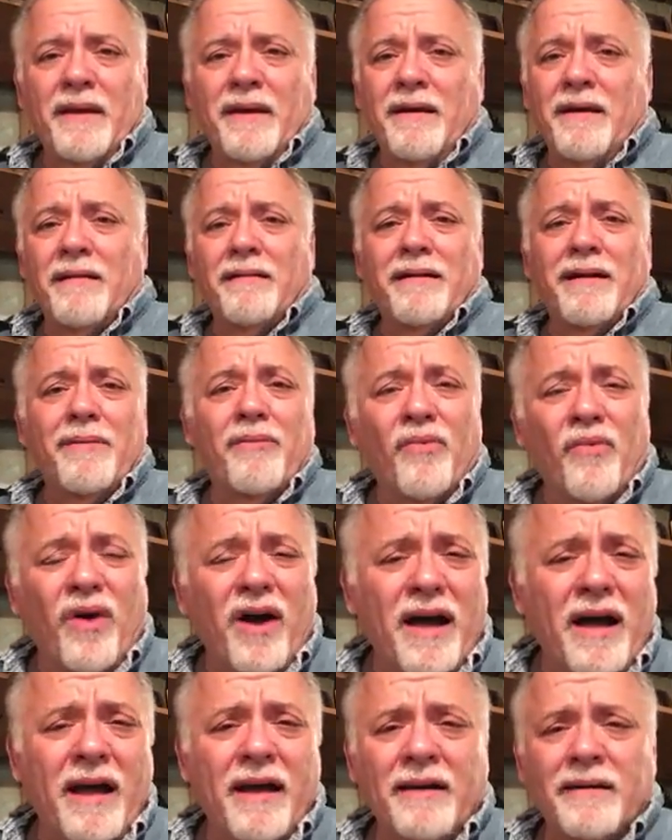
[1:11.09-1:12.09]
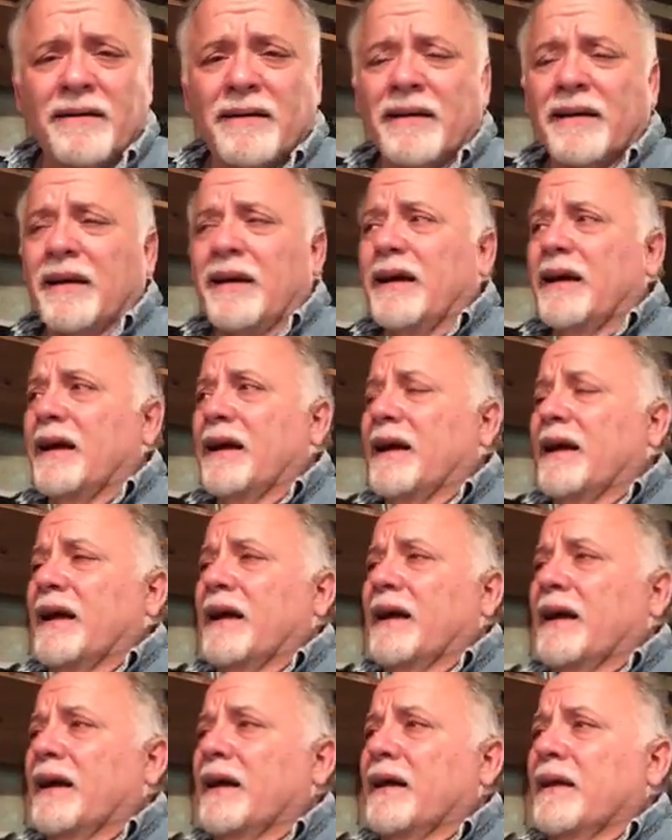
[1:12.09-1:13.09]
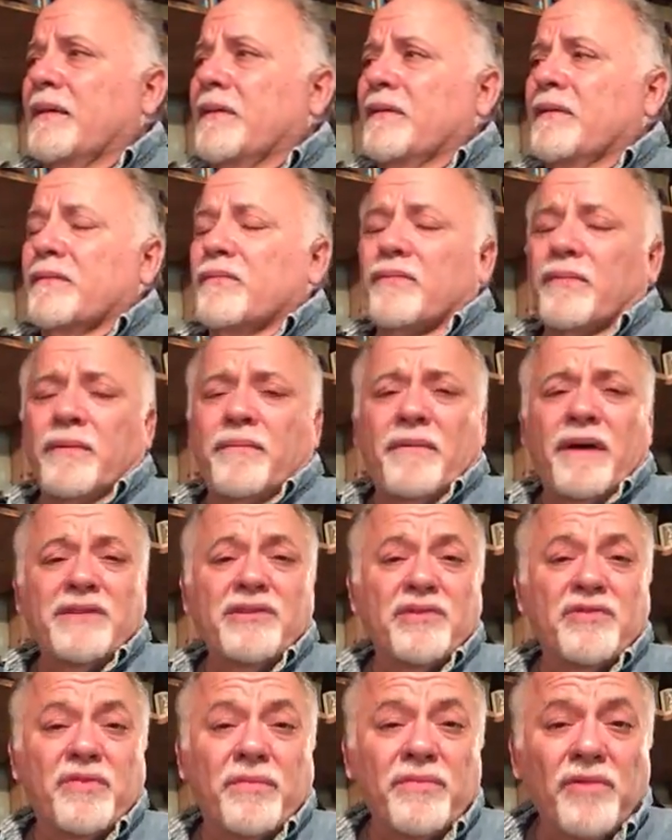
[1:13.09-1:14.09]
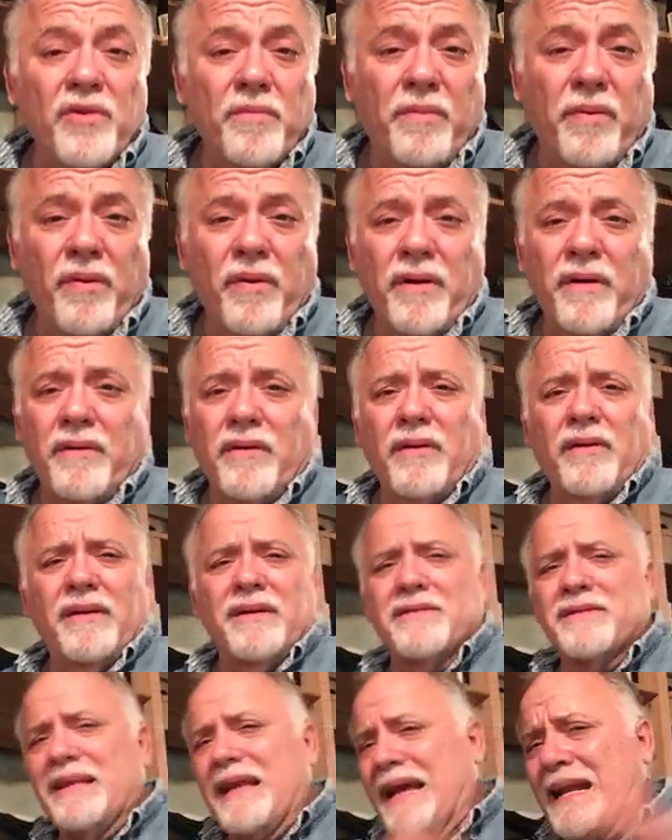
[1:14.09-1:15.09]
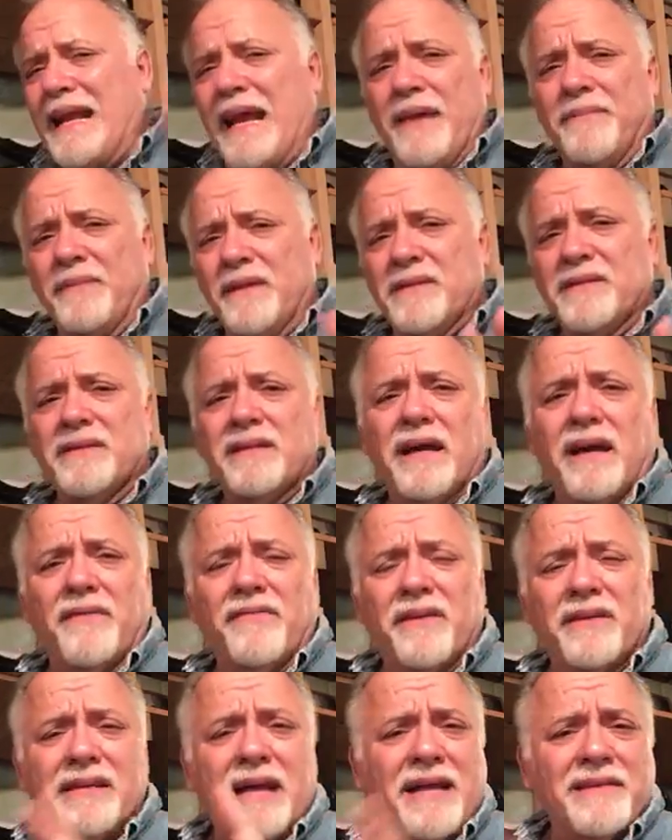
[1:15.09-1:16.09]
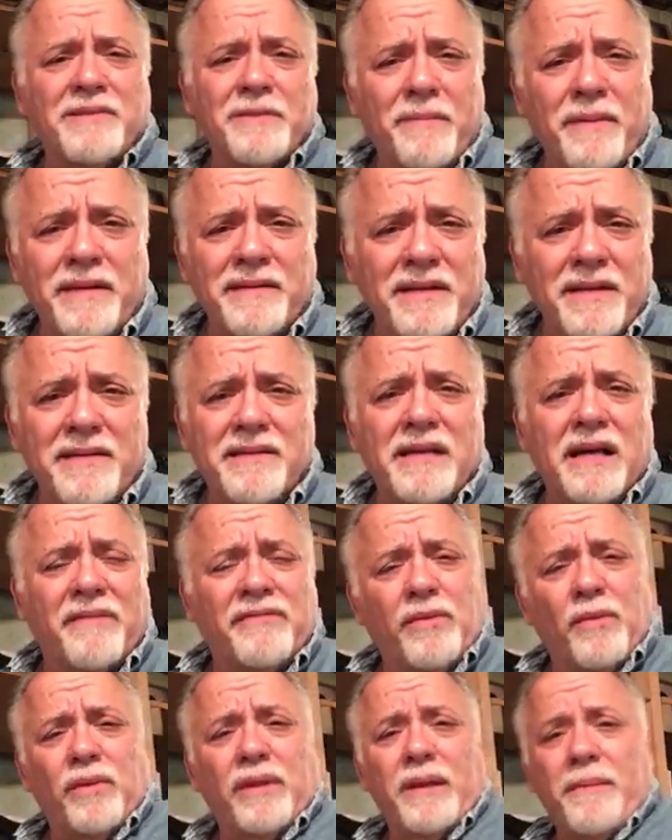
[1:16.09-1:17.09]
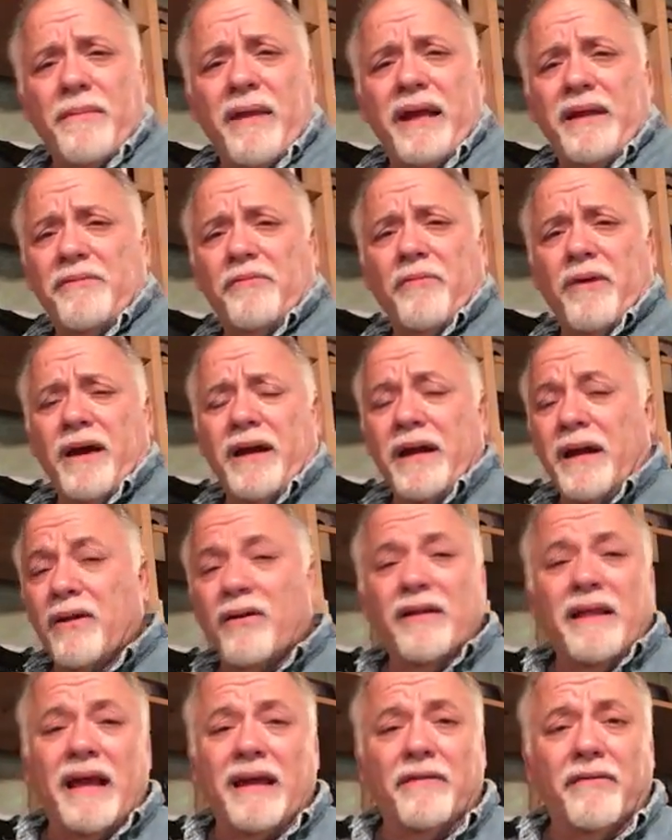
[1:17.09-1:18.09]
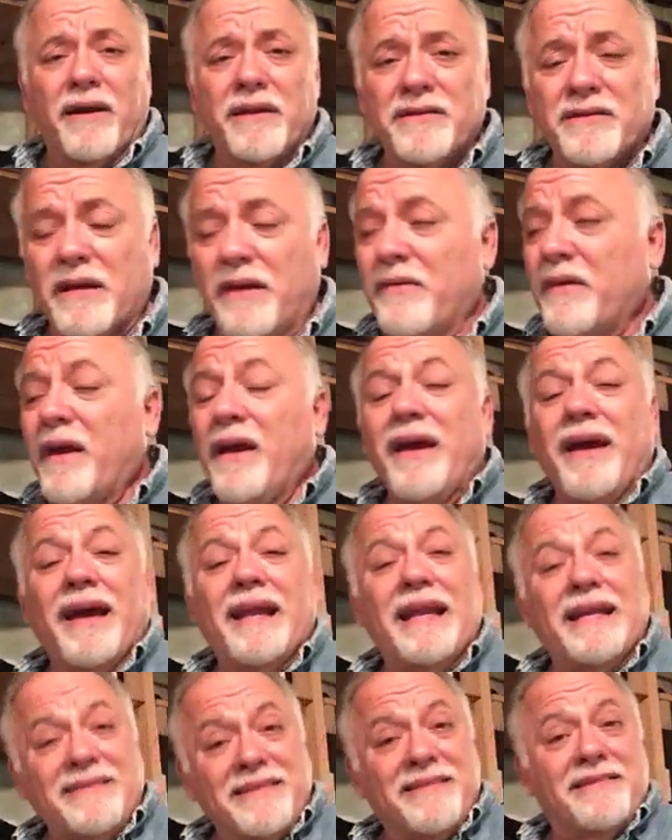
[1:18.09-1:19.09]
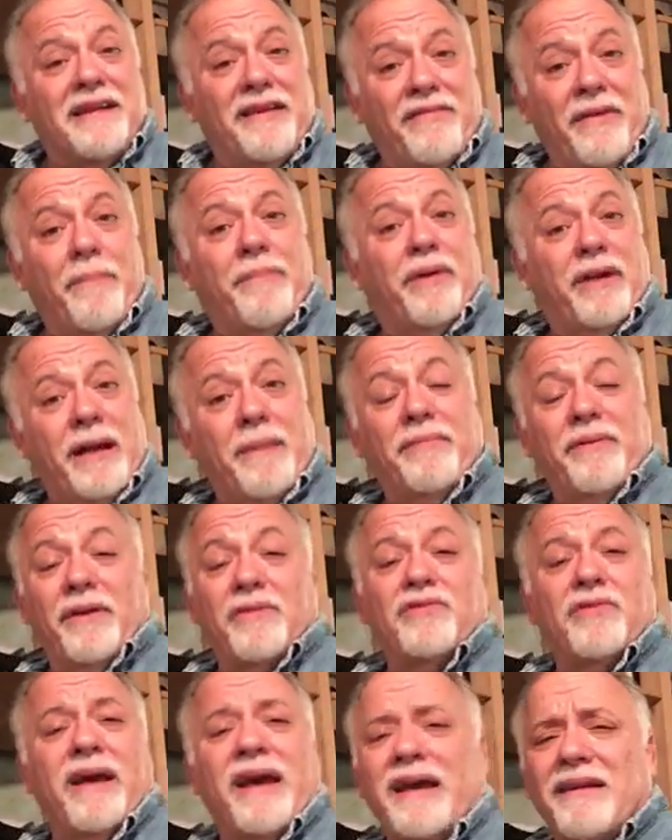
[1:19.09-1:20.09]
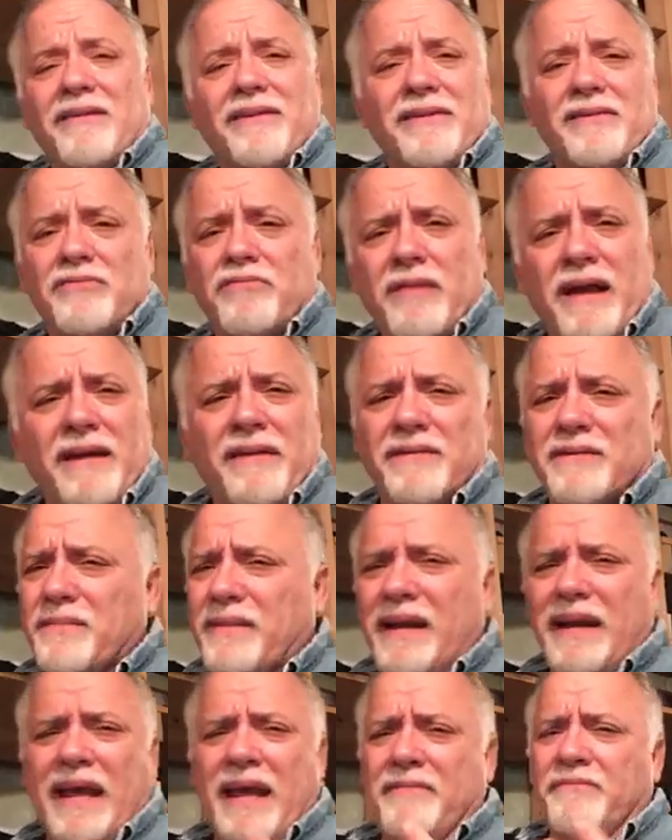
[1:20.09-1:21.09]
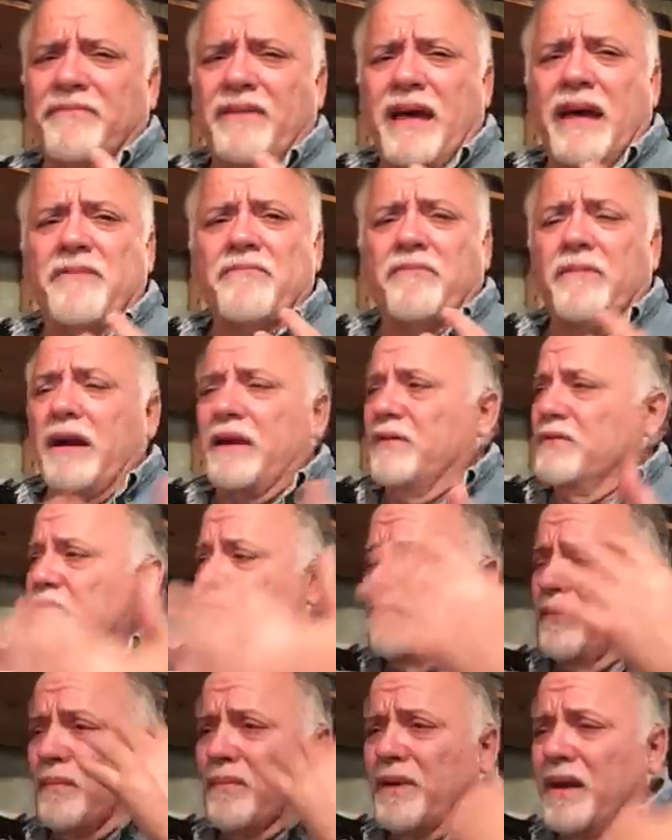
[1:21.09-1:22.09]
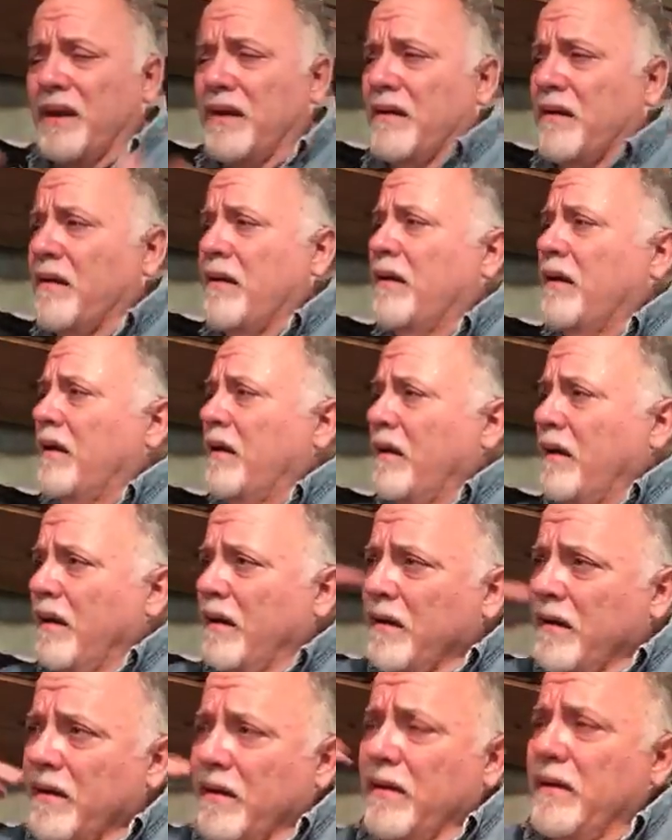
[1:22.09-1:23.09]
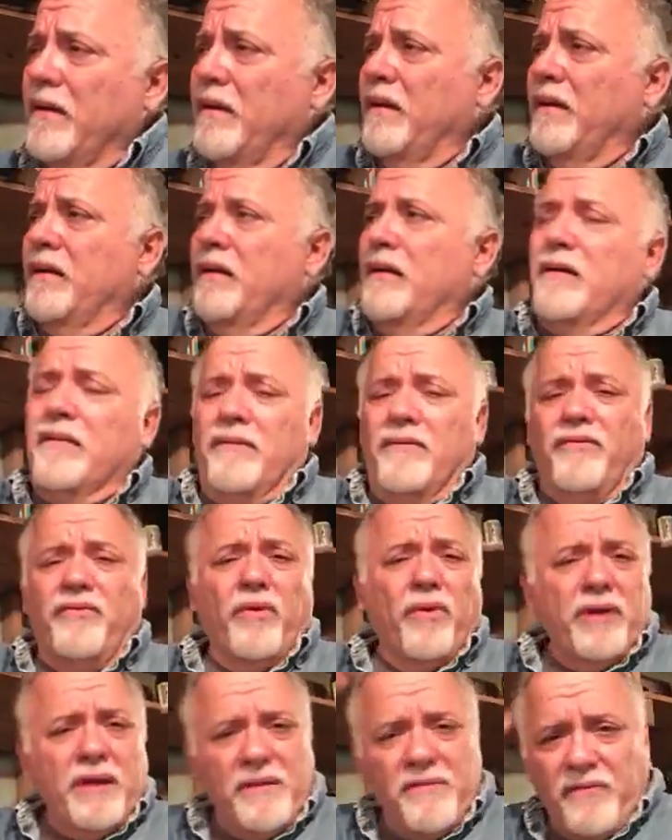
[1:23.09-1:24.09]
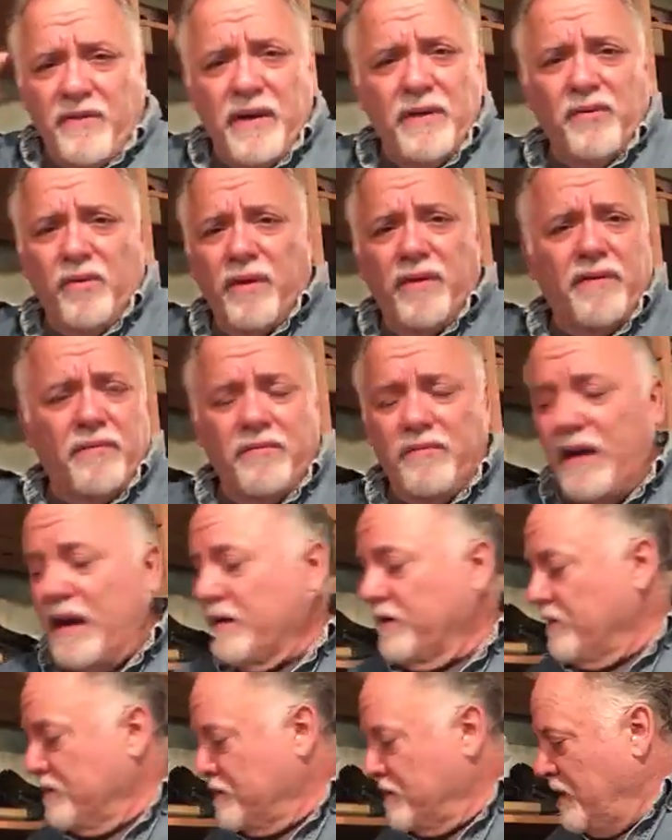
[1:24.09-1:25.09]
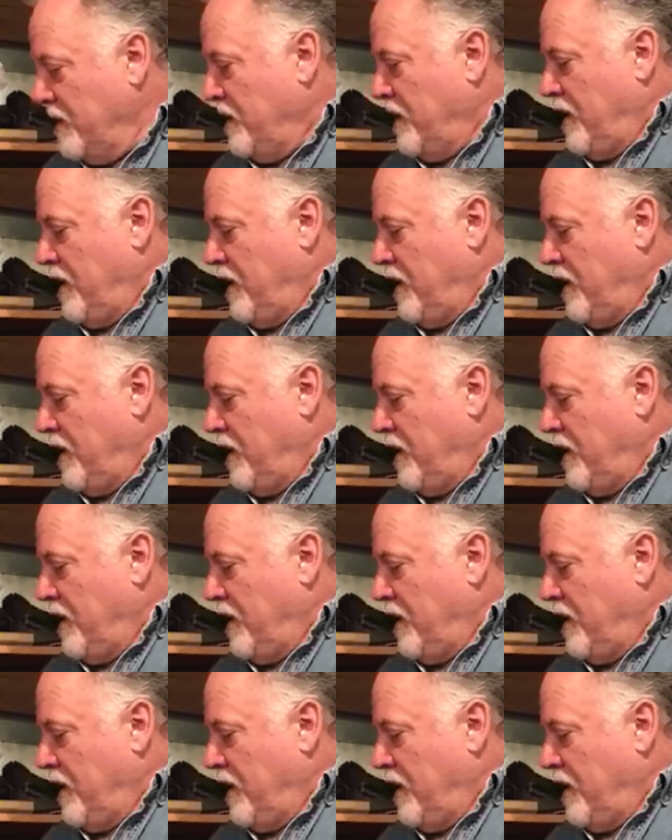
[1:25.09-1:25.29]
Color Him Wild, Message from Newport, all the Slide Hampton stuff, the Don Sebesky stuff, the Willie Maiden writing, all that great stuff. And that's the stuff I put up there. So I had all those records. Man, I have records from here, 40 feet worth of records.